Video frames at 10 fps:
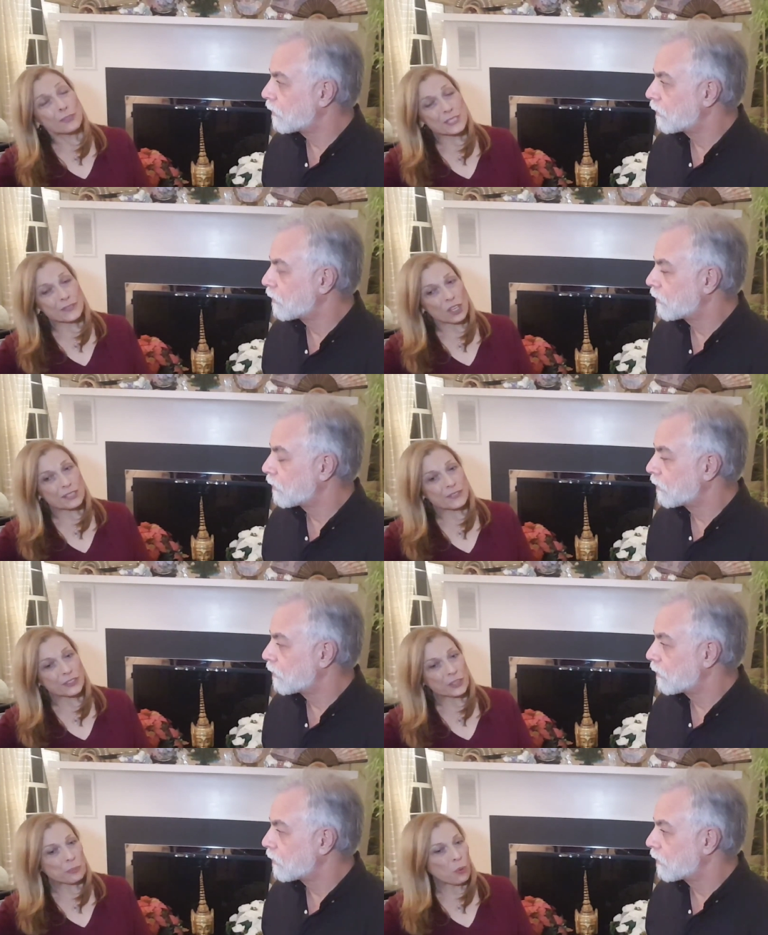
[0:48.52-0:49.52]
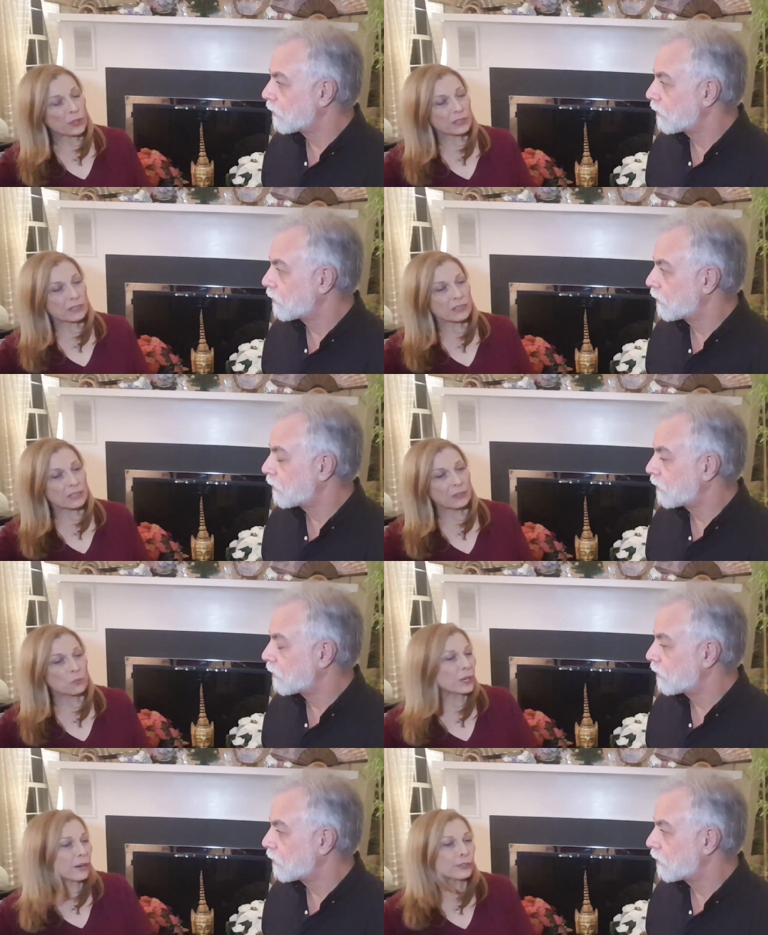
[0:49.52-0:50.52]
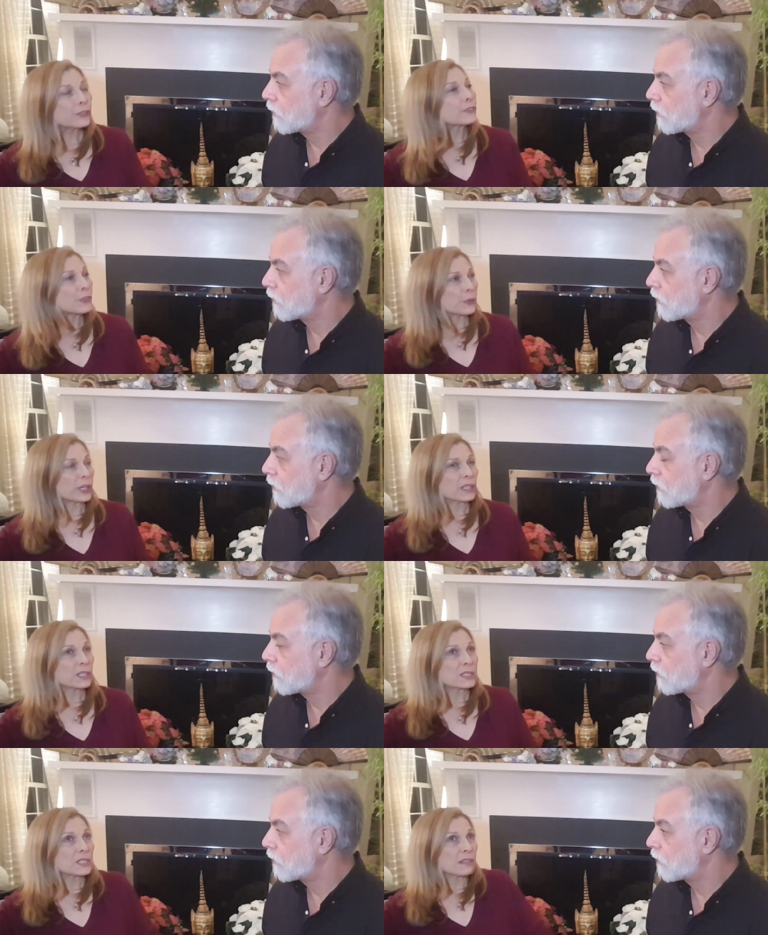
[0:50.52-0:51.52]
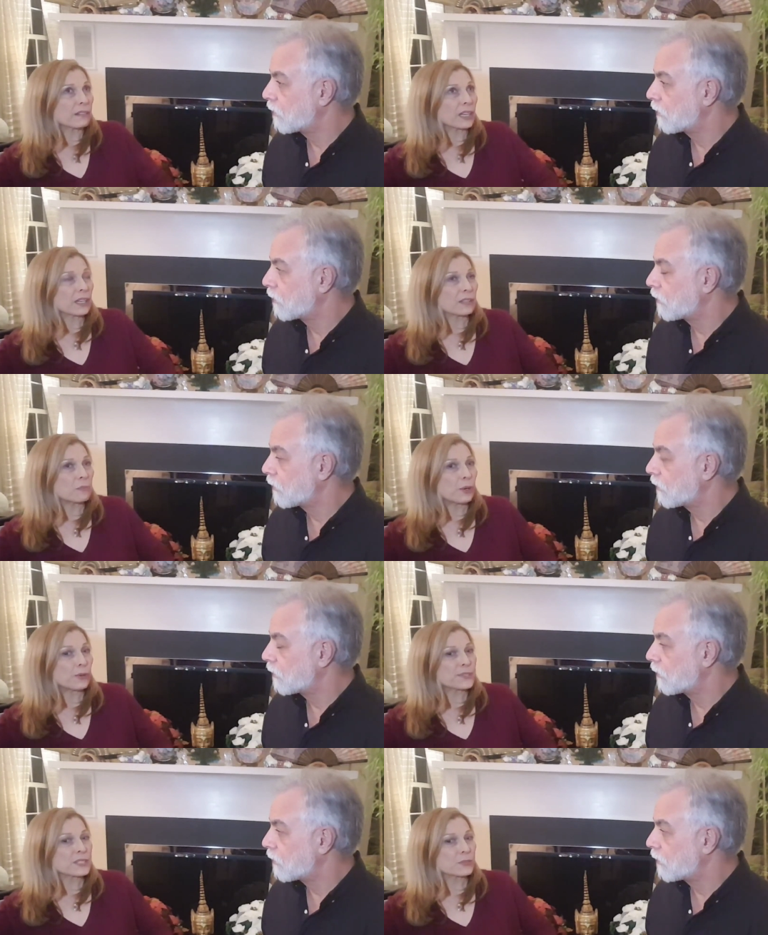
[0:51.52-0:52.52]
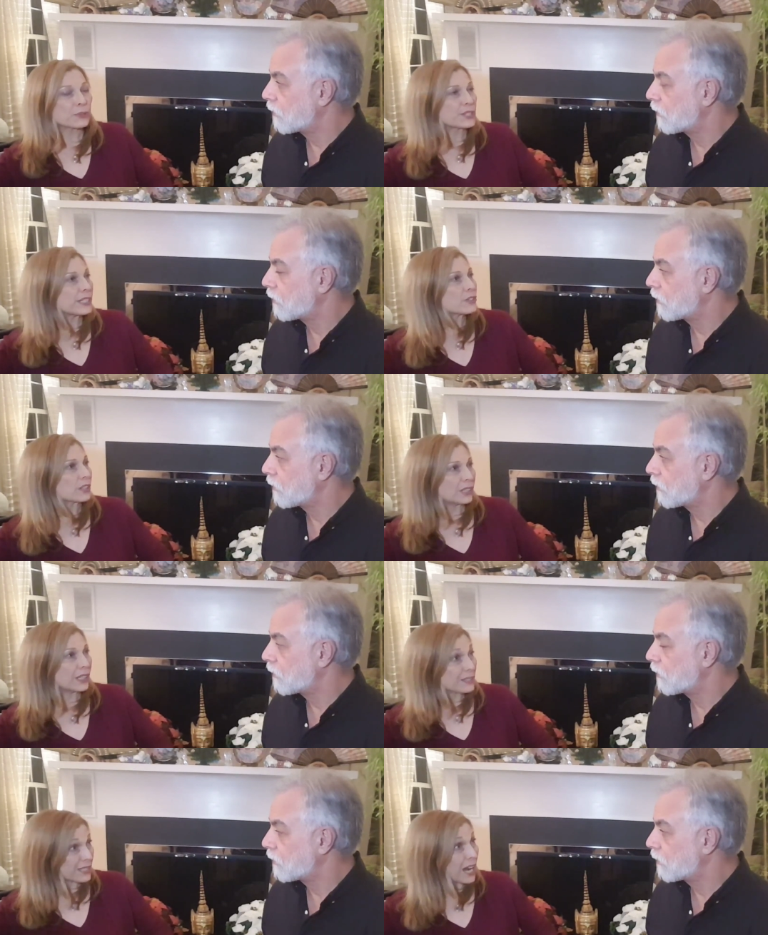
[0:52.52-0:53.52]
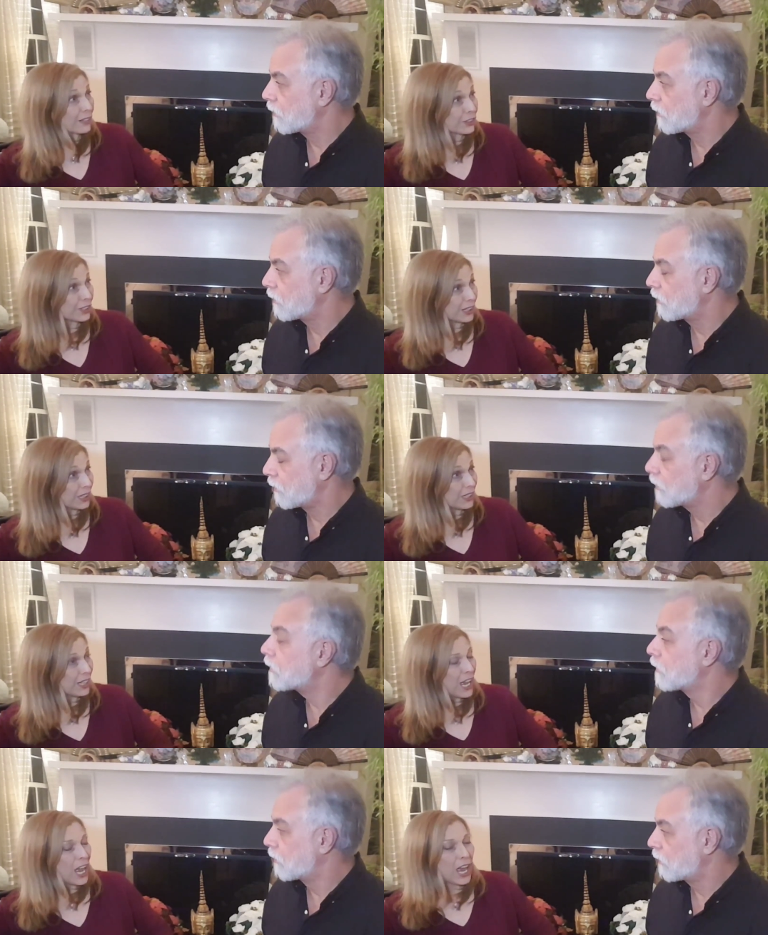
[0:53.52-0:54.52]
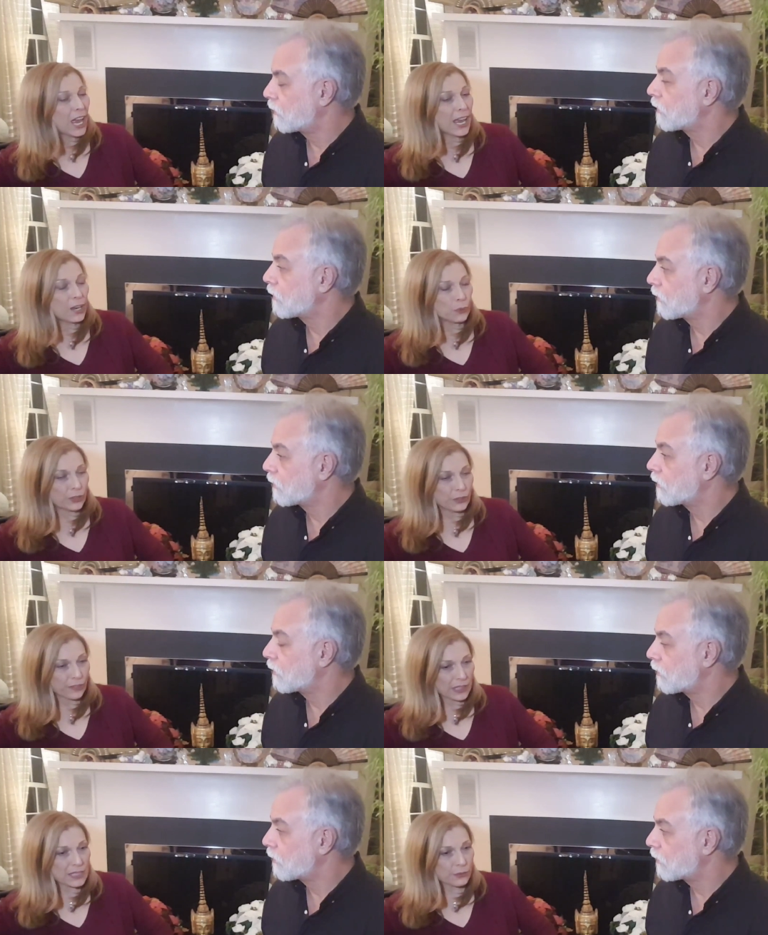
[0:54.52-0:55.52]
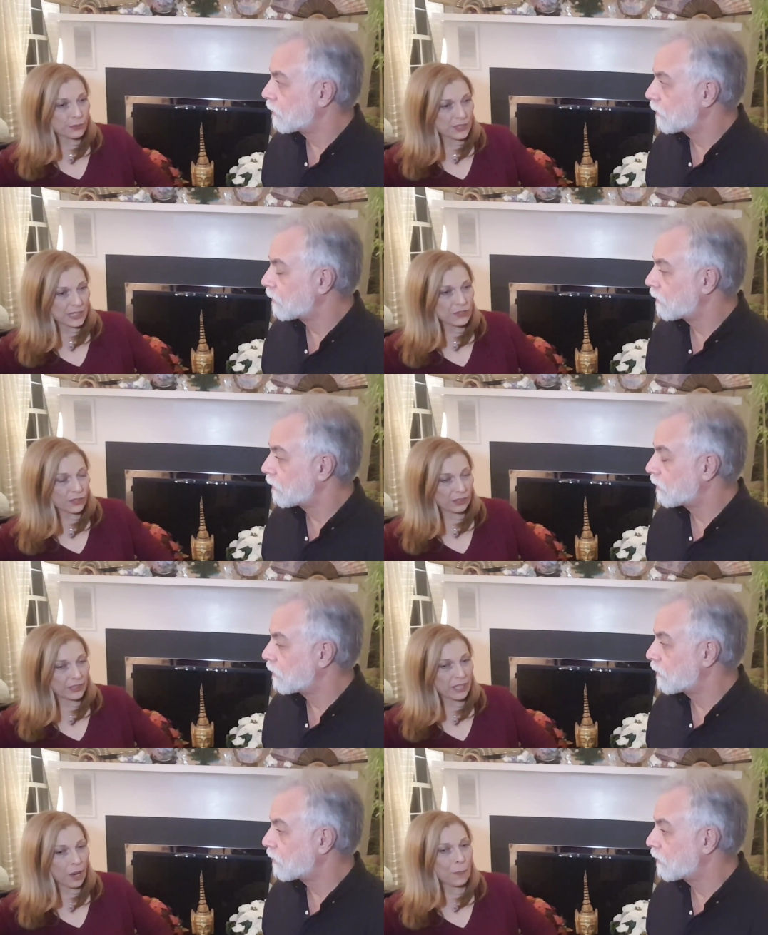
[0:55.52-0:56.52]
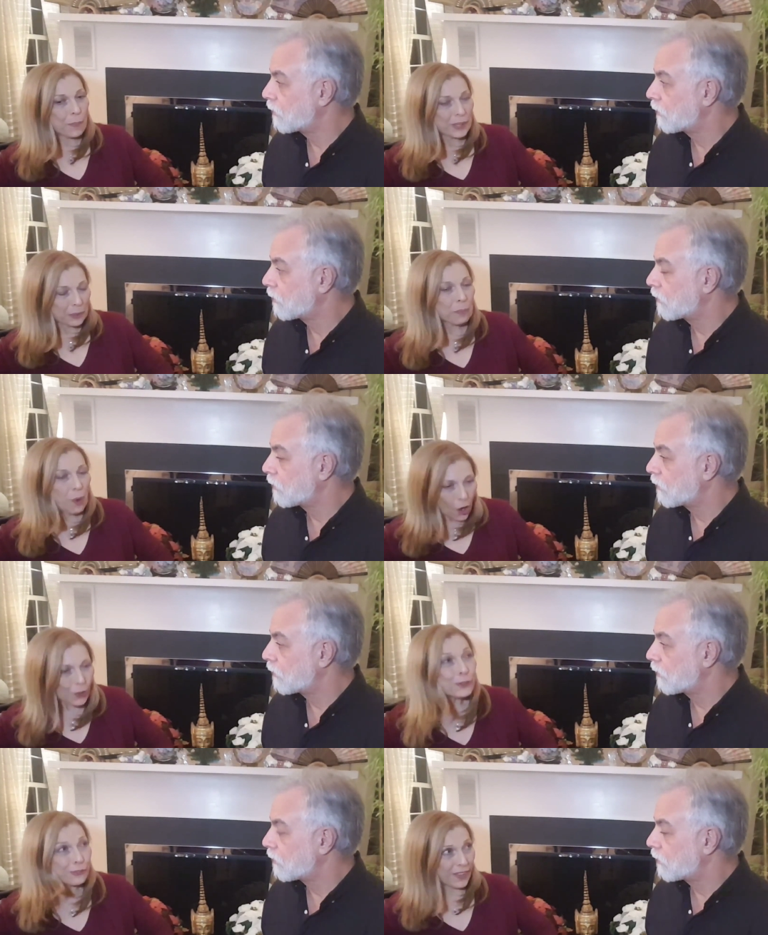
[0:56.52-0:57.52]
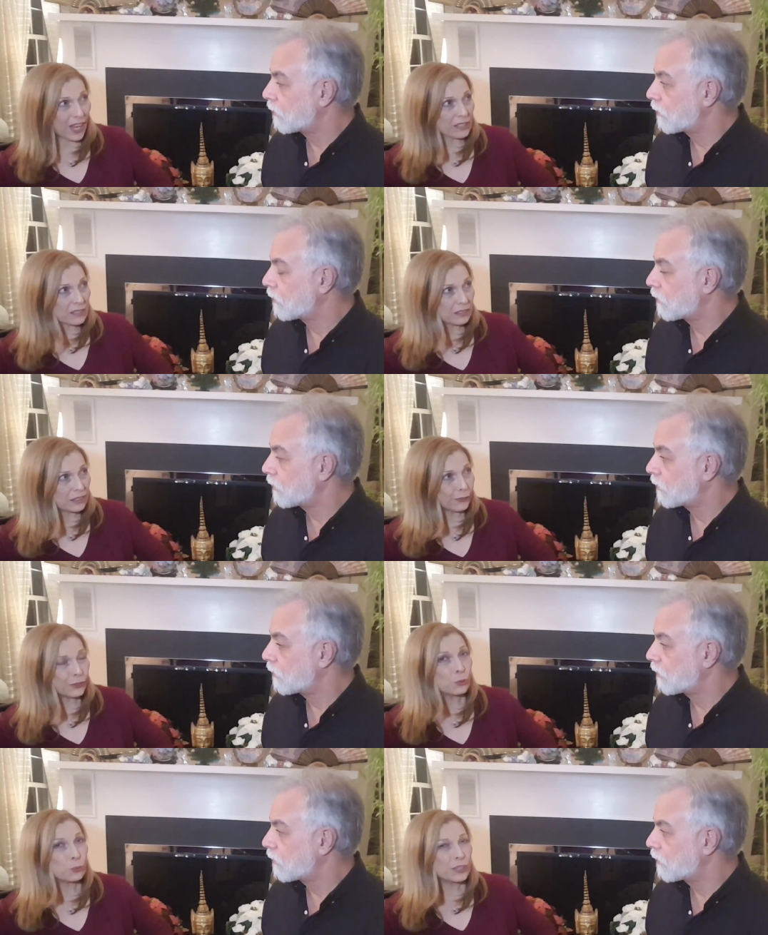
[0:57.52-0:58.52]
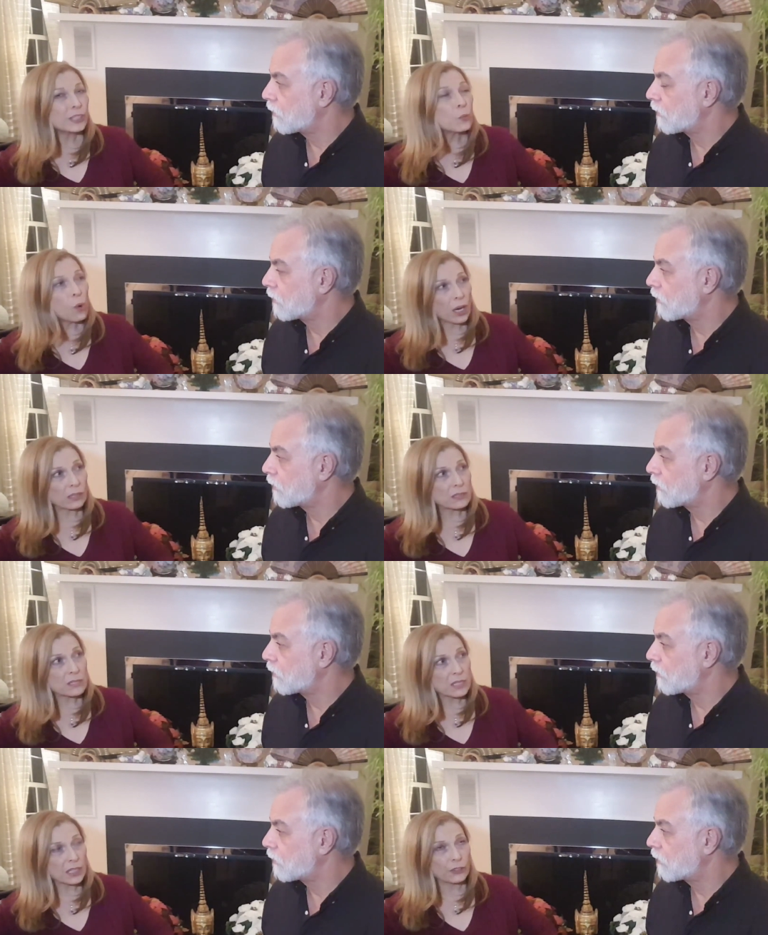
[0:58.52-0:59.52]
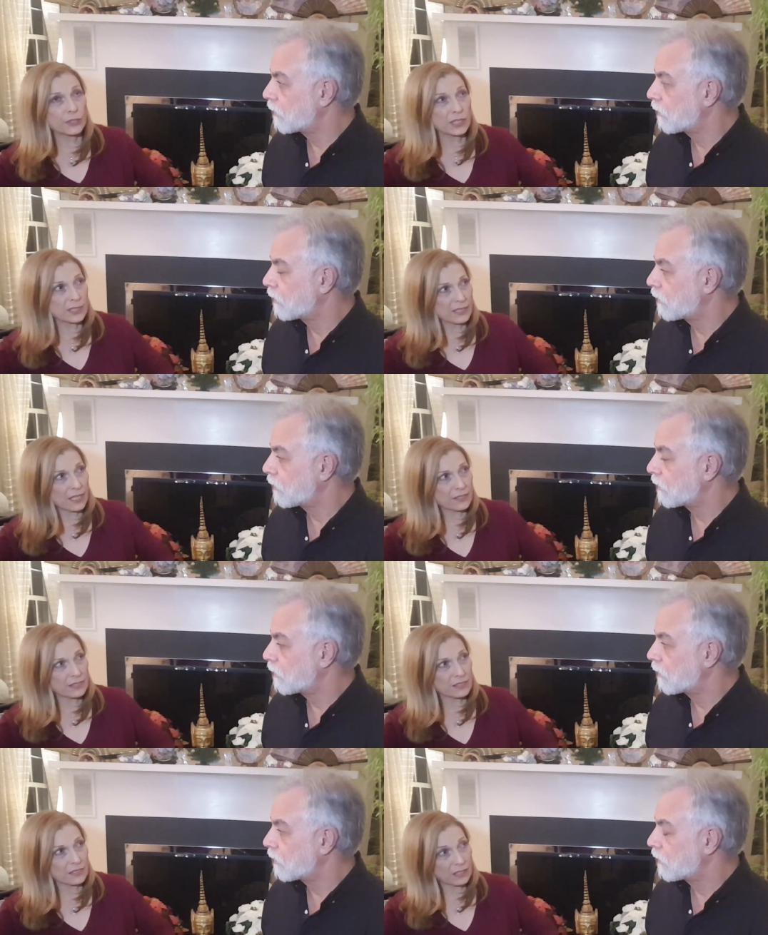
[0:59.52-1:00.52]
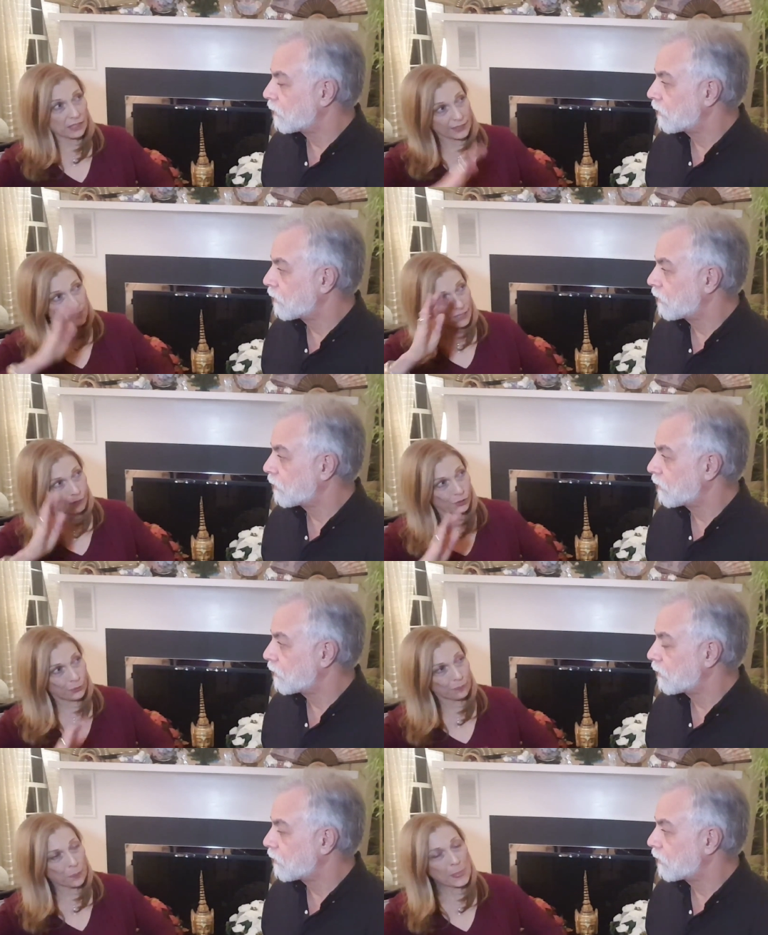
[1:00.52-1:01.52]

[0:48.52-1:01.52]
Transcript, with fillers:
Speaker 1: First of all, it's very important in whatever you're doing to think both strategically and tactically. And when you think strategically, a big part of that if you really want to take your success to the next level,